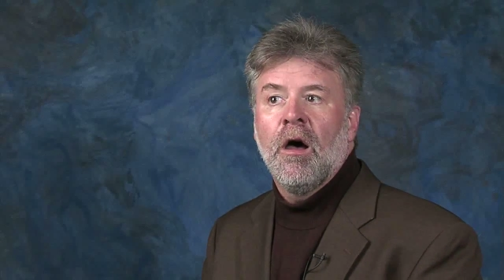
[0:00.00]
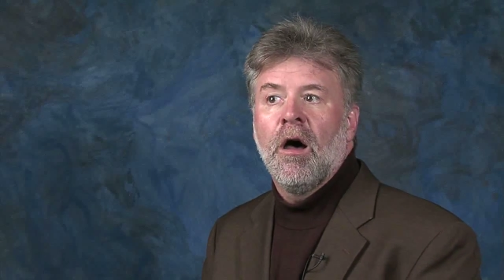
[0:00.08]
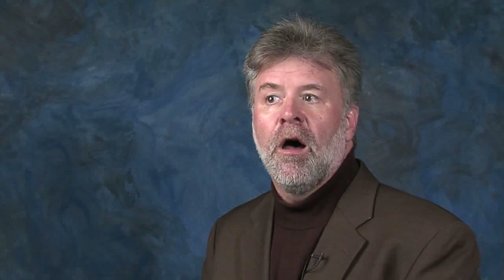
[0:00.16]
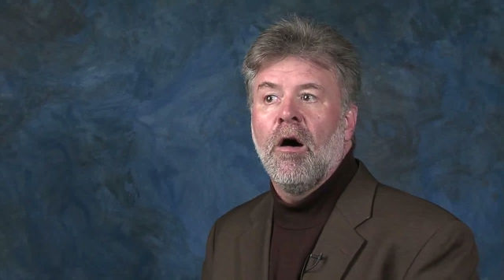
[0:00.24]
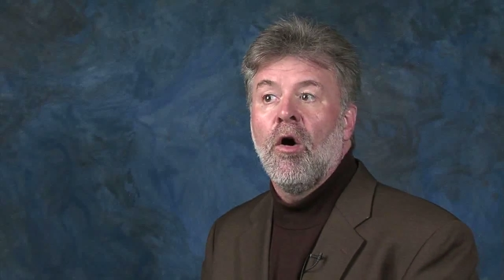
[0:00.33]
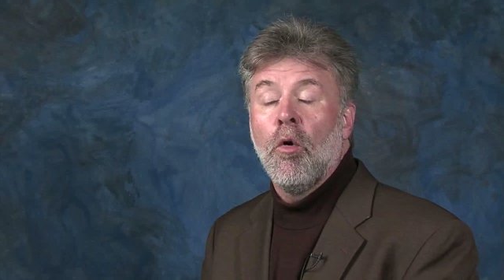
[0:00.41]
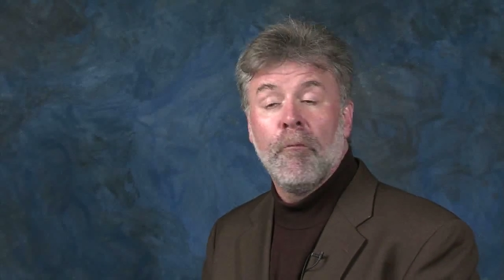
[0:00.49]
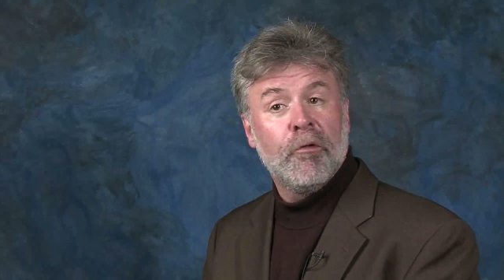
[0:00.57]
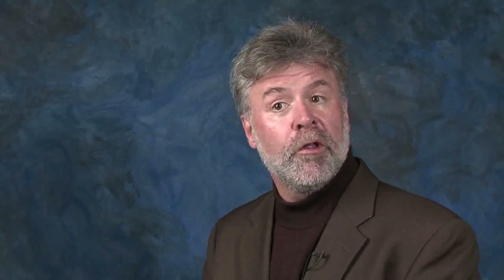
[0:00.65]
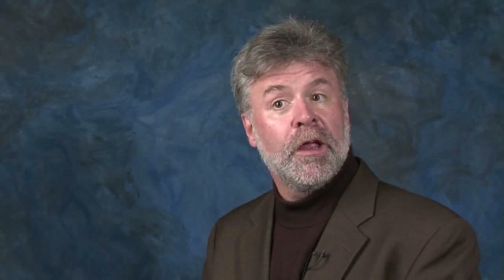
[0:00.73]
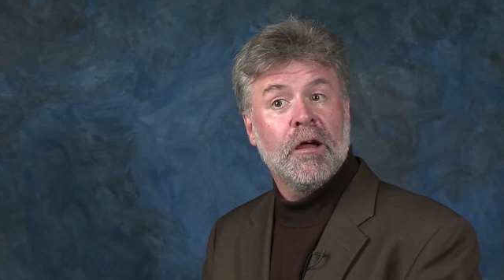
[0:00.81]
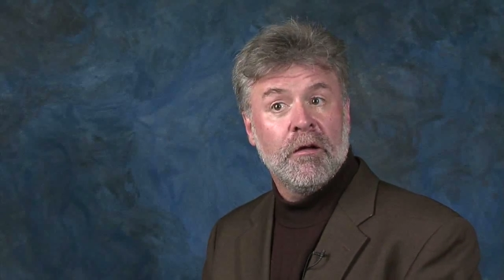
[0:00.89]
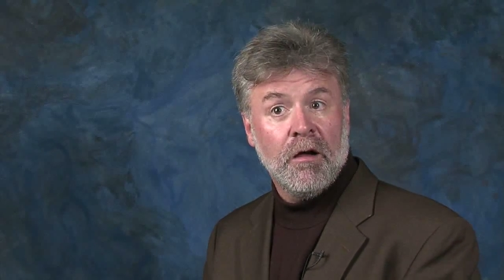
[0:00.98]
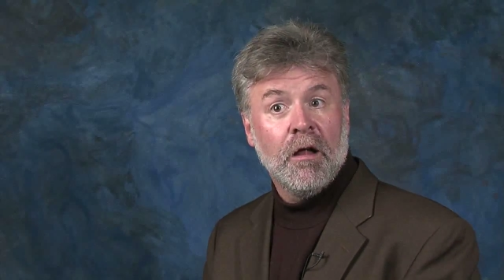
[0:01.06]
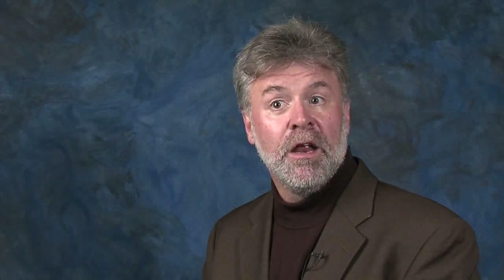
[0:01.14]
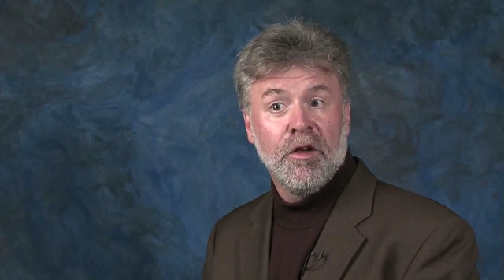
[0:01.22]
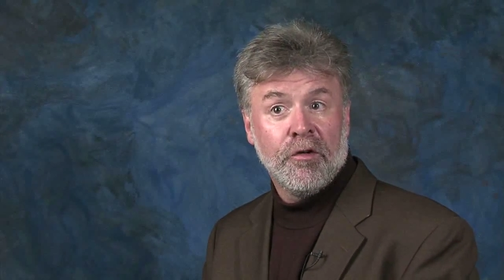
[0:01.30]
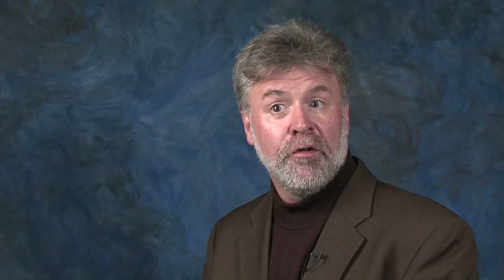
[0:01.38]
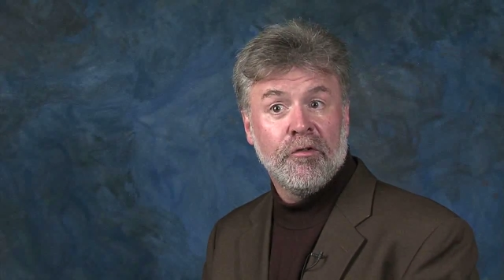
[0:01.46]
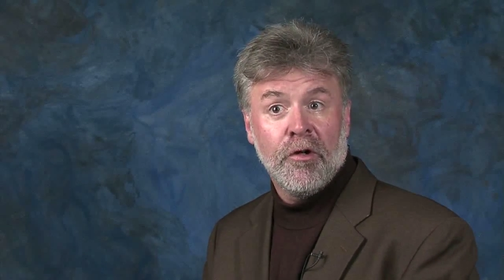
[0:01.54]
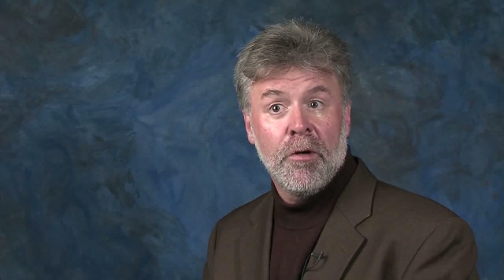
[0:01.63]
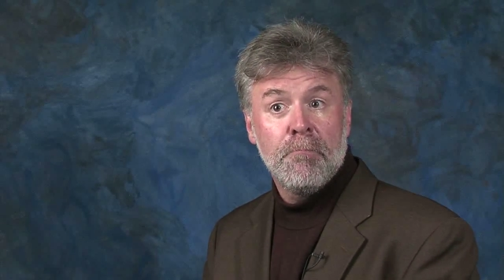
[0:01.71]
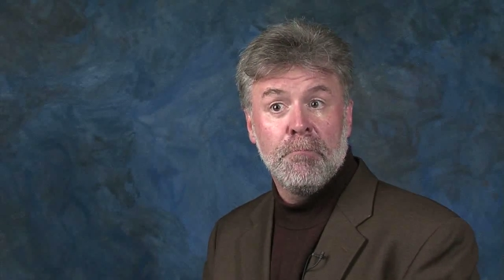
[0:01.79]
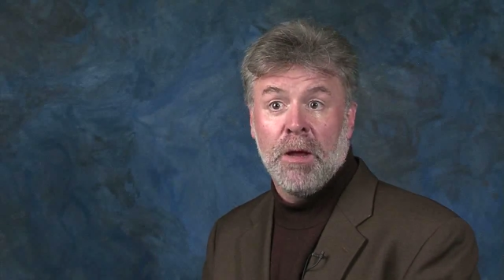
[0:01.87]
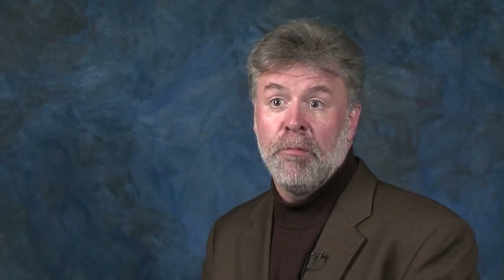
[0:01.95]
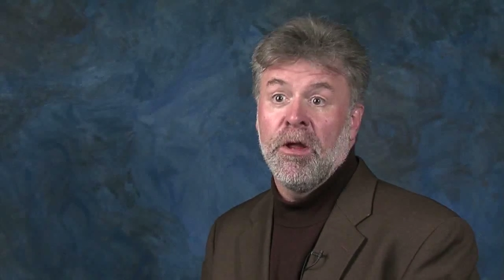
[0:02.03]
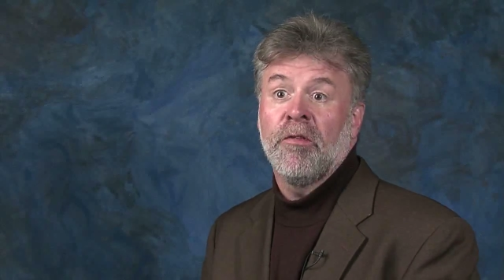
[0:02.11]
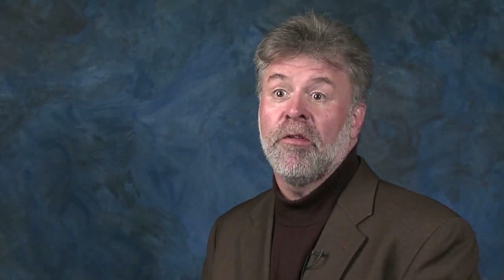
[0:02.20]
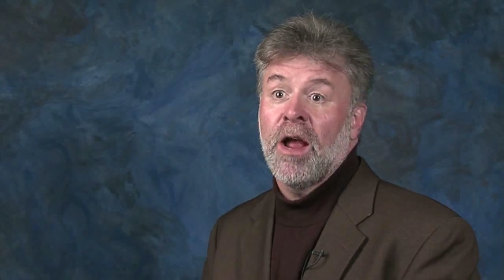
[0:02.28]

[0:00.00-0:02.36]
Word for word: Uh, hopefully, a, an internship, maybe a